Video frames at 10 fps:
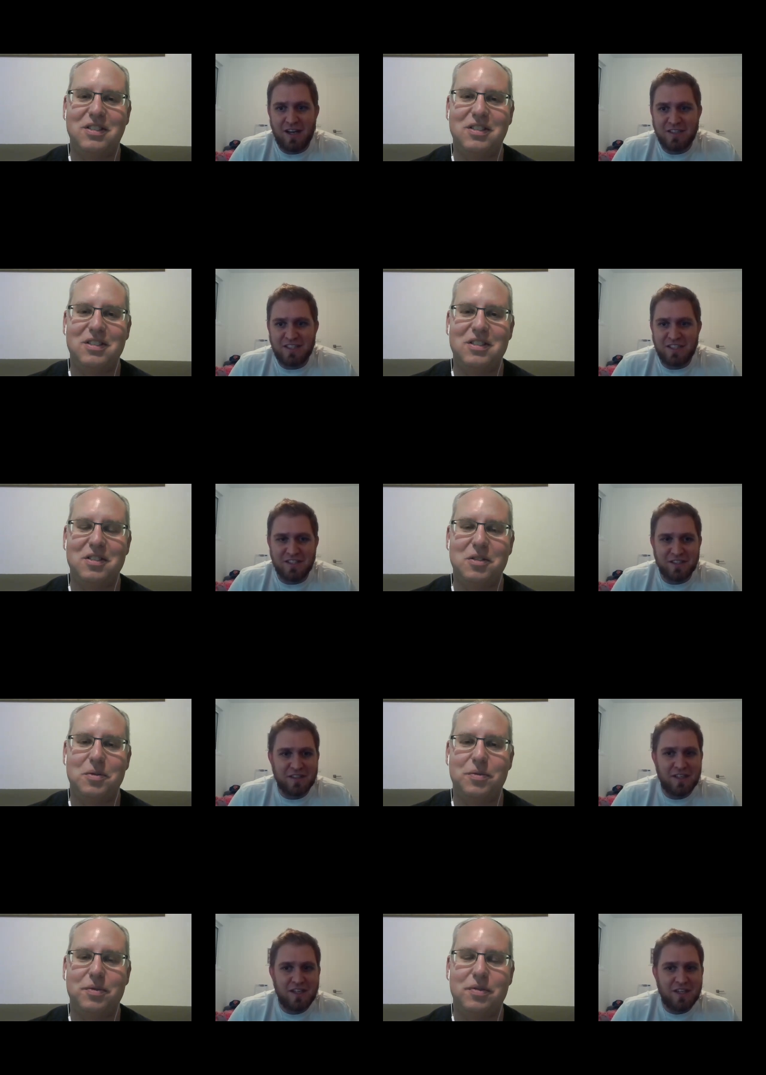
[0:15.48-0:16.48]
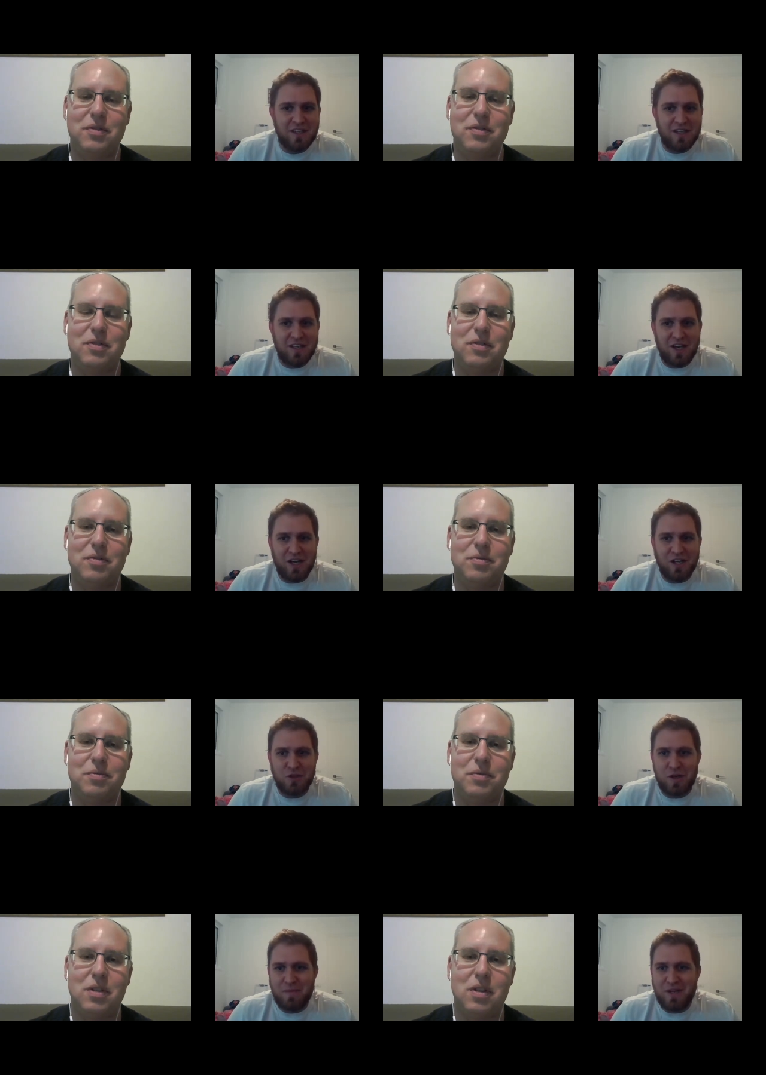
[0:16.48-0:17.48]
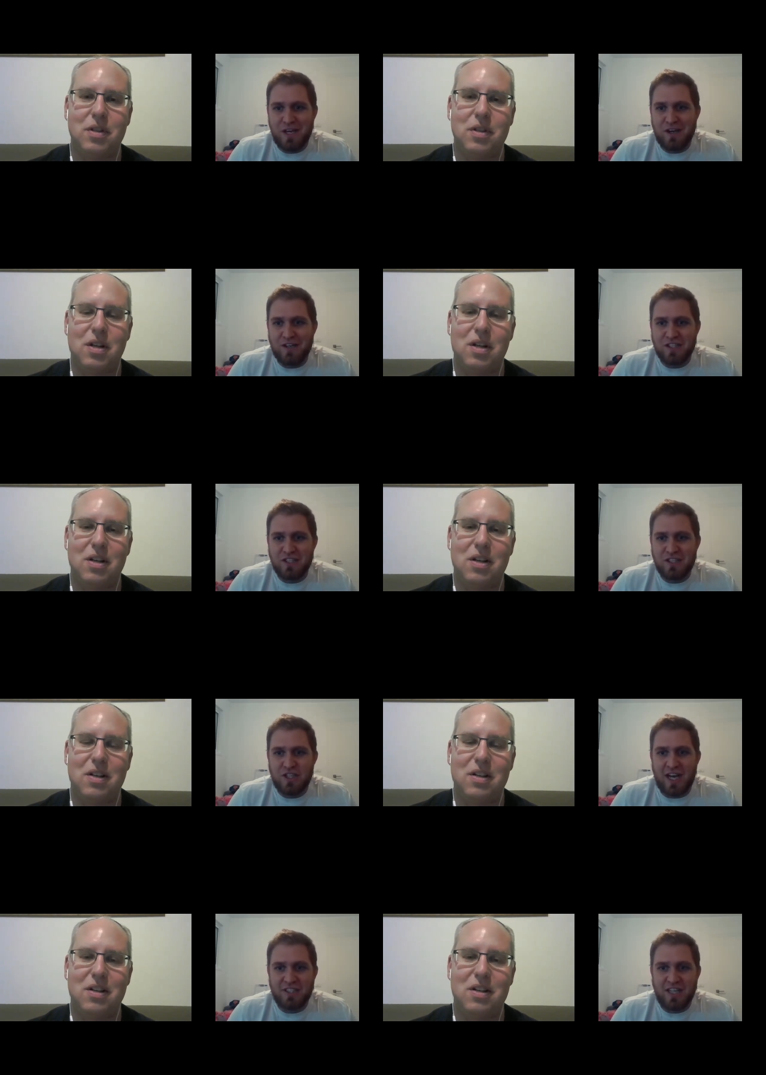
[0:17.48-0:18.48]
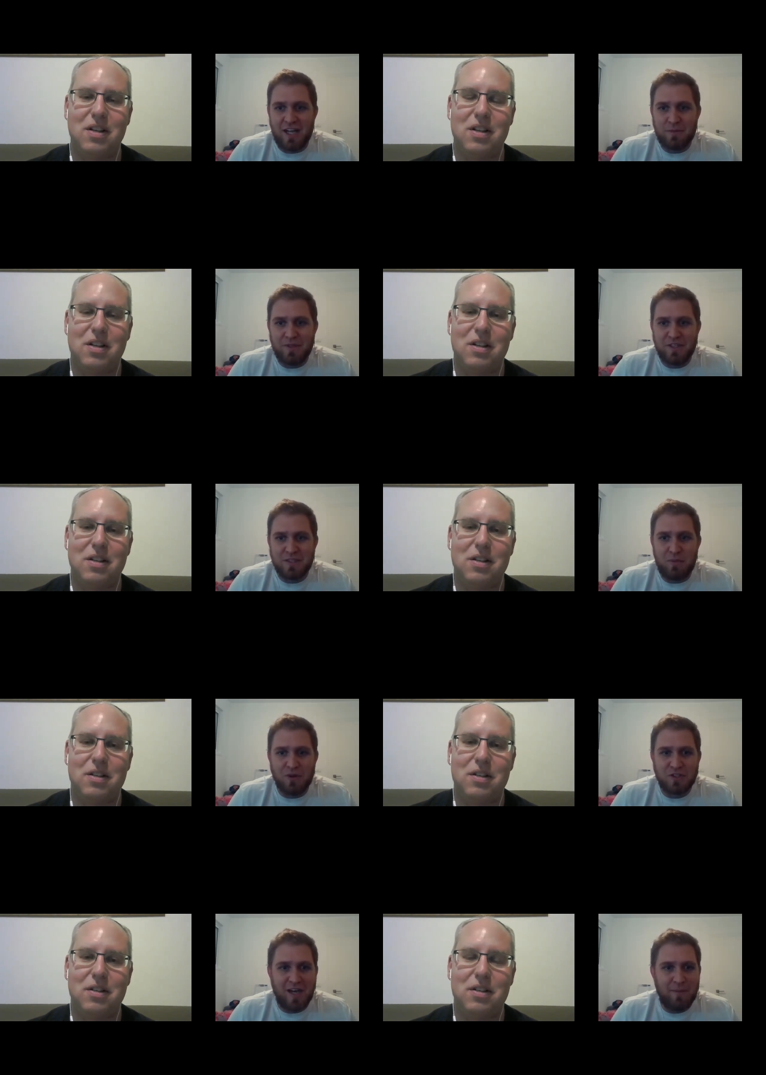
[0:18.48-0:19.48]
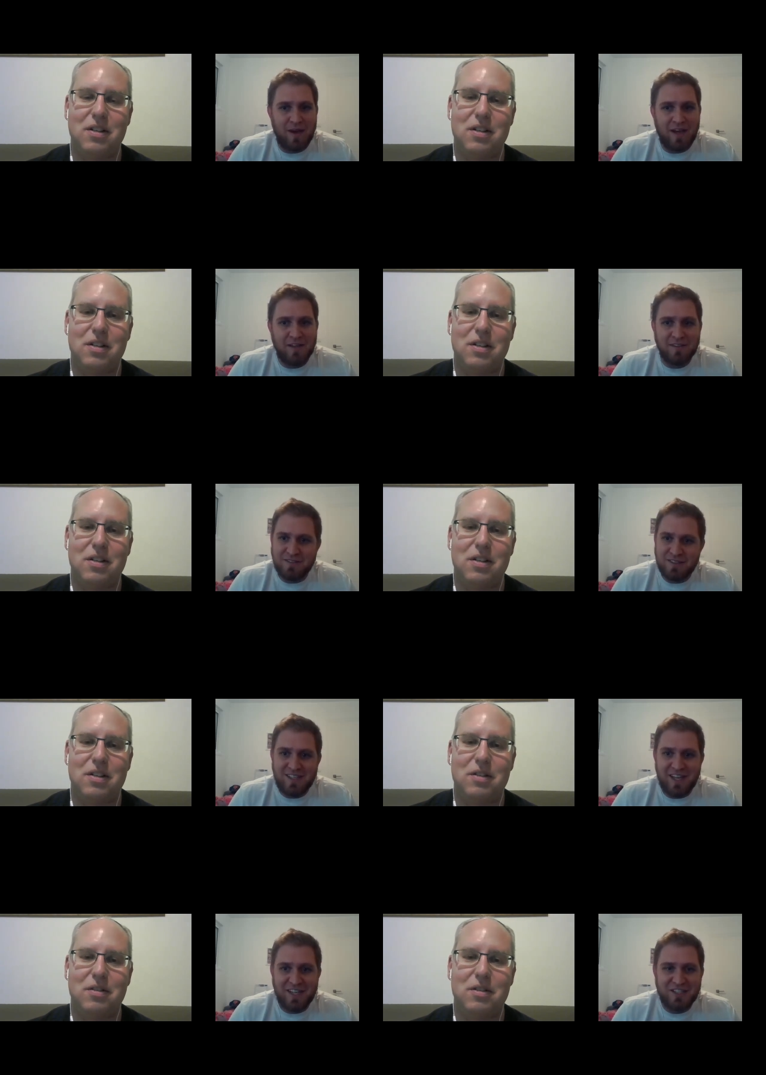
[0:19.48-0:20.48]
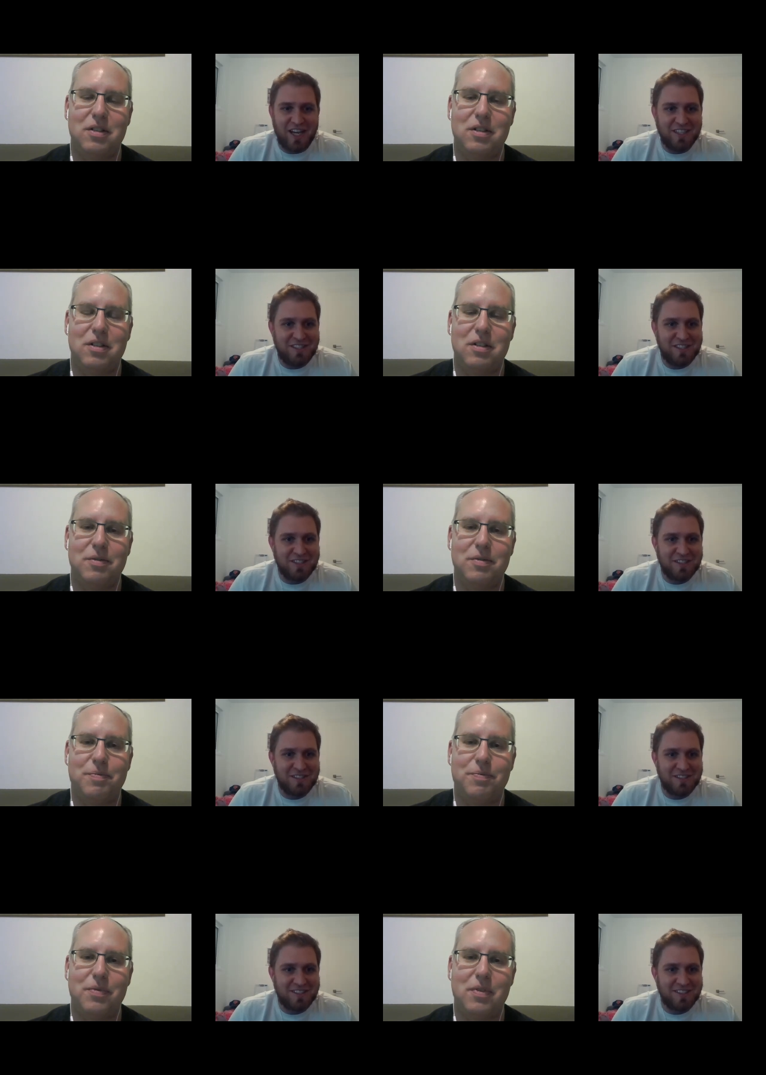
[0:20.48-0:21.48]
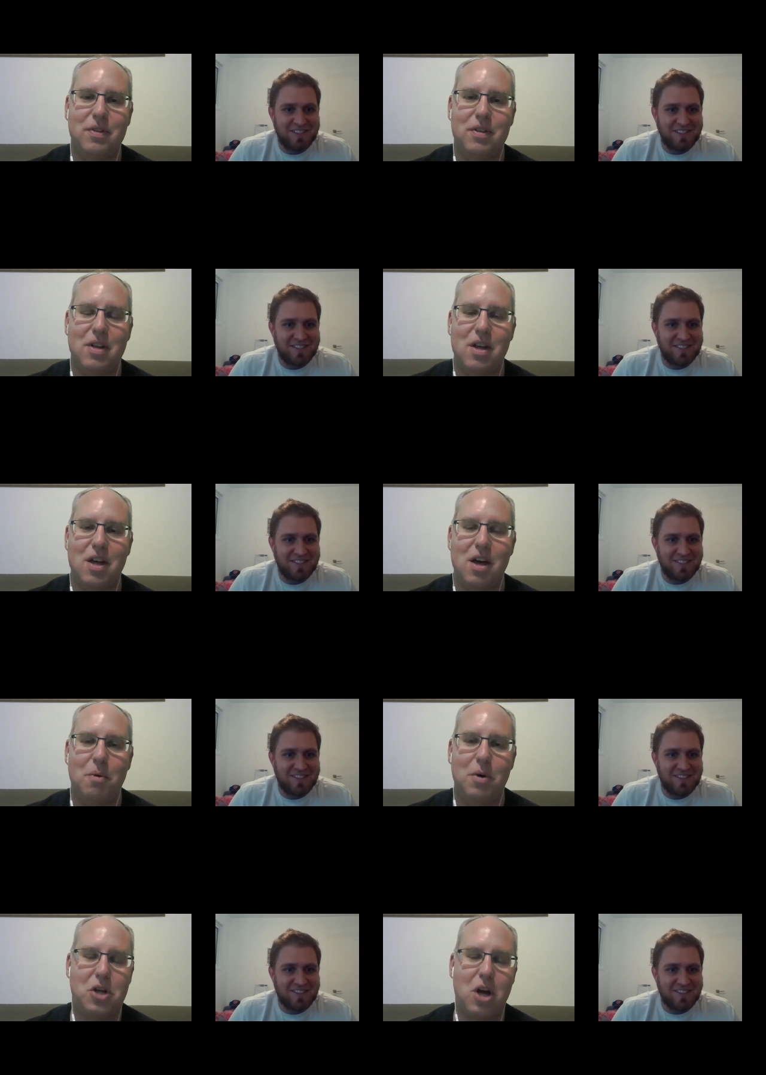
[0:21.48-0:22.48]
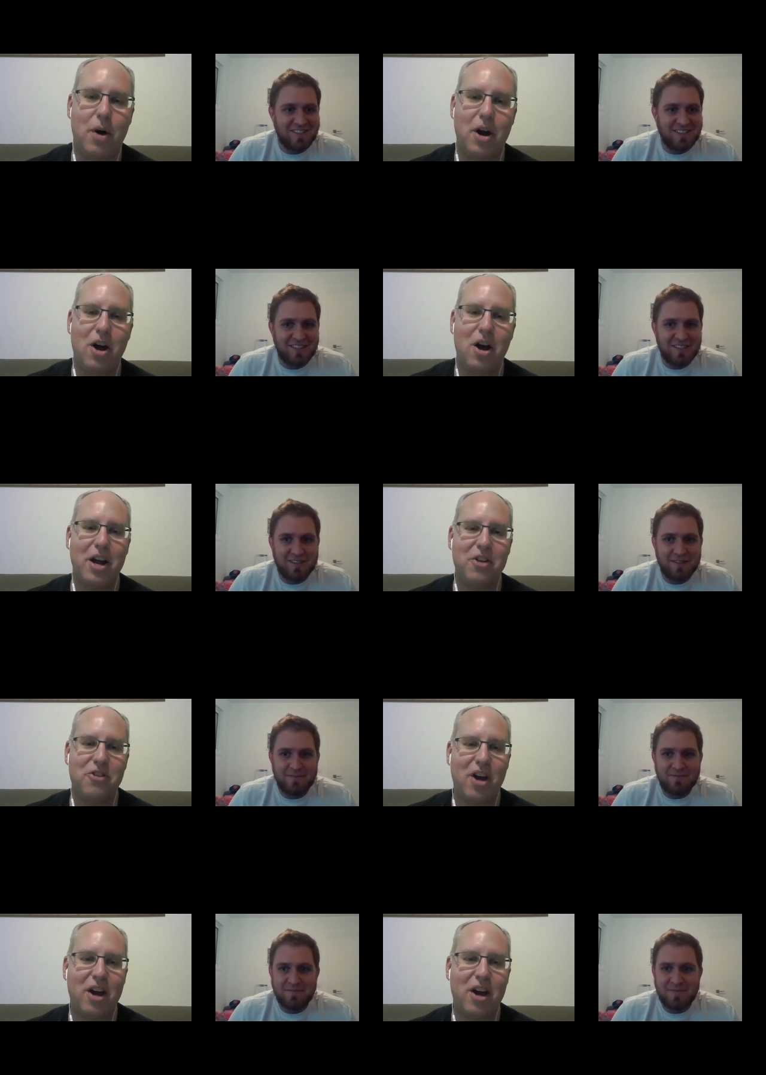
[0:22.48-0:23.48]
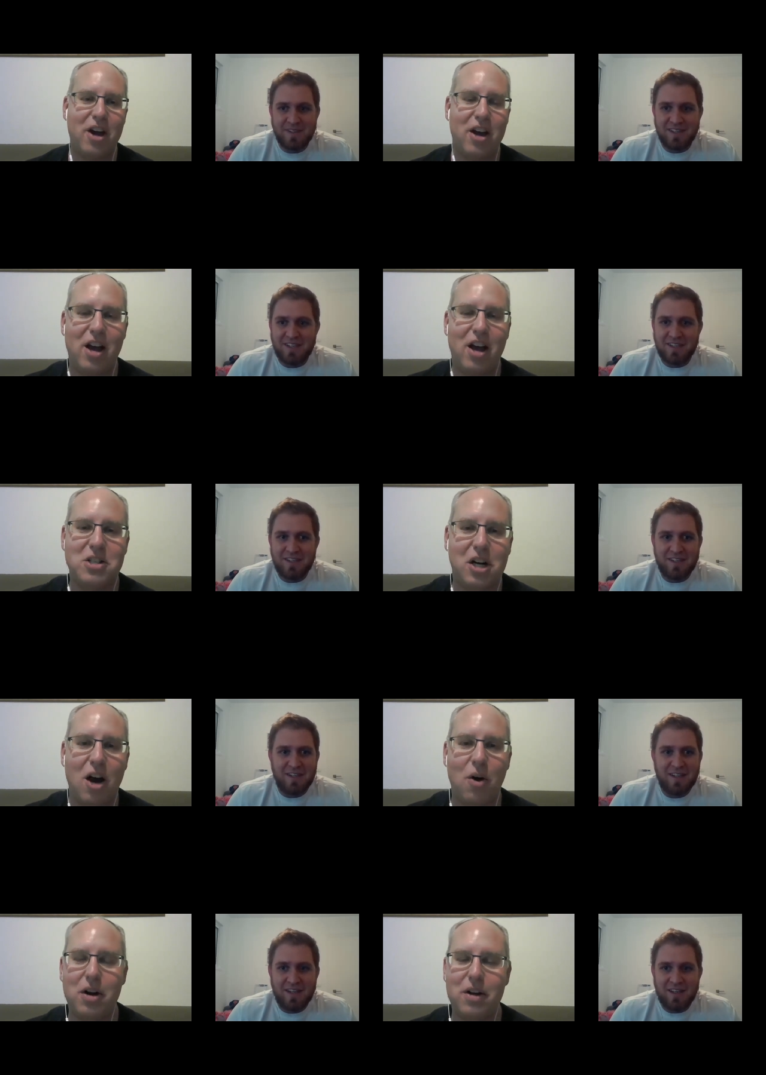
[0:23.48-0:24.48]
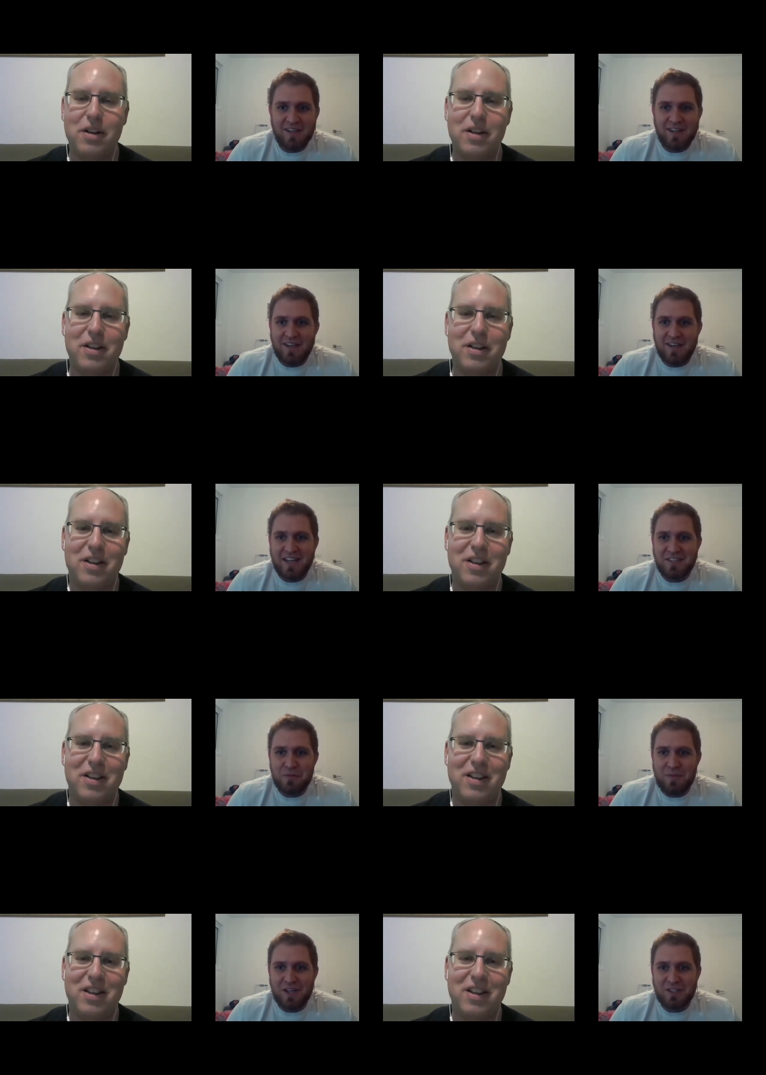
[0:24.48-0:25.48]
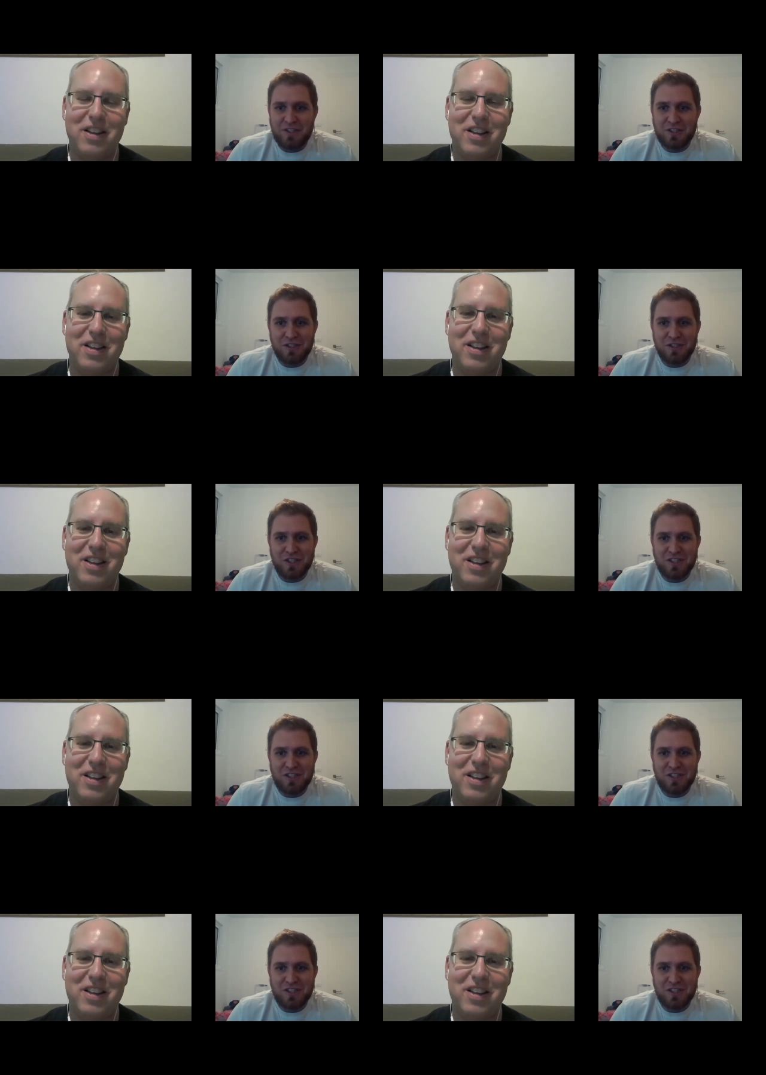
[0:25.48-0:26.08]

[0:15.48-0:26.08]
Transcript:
Speaker 1: uh, season. Uh, joining me here is Josh Halkman, the sports rabbi.
Speaker 2: Hey Josh, what's going on, AJ? How's it going?
Speaker 1: Not too much. You know,